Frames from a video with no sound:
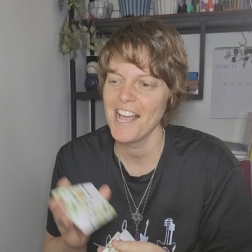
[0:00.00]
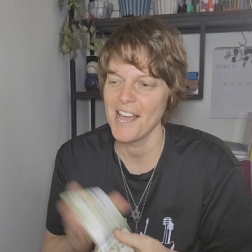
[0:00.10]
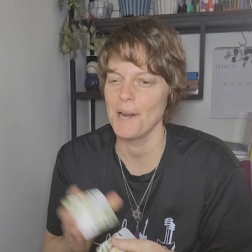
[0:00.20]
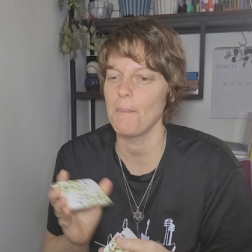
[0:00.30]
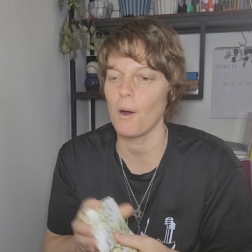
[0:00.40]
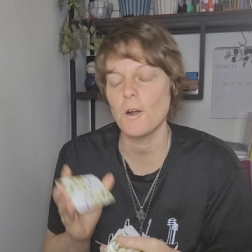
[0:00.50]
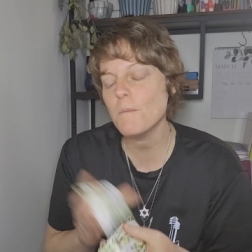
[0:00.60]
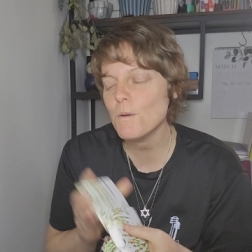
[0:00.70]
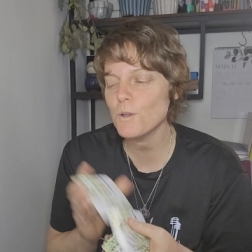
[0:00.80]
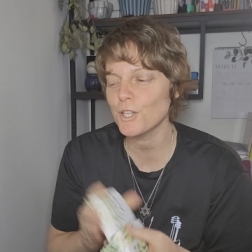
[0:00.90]
and a part of me
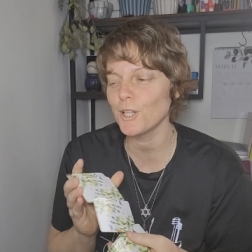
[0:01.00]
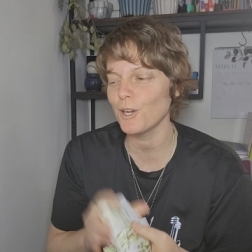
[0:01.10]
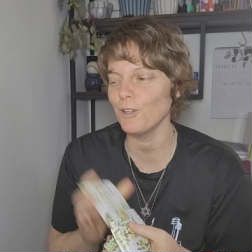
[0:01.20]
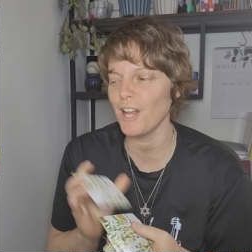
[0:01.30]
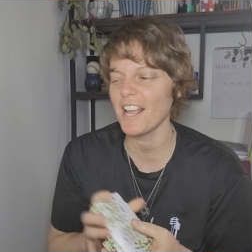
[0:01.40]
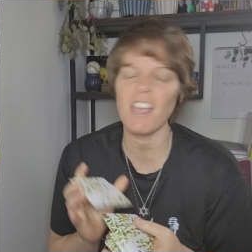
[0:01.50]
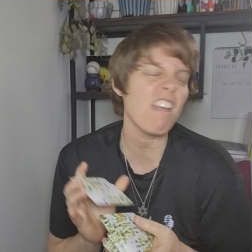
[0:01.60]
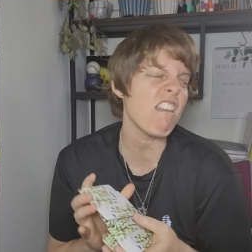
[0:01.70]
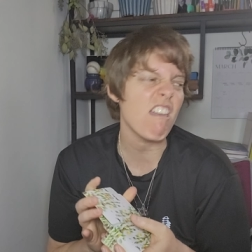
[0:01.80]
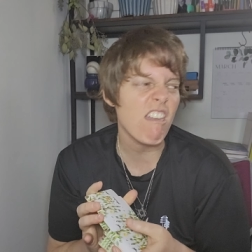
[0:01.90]
was a little like,
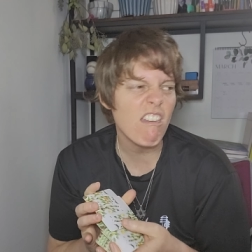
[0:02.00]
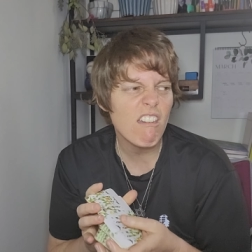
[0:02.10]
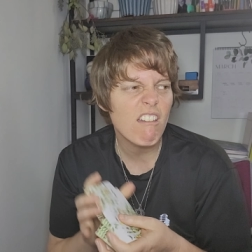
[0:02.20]
hey,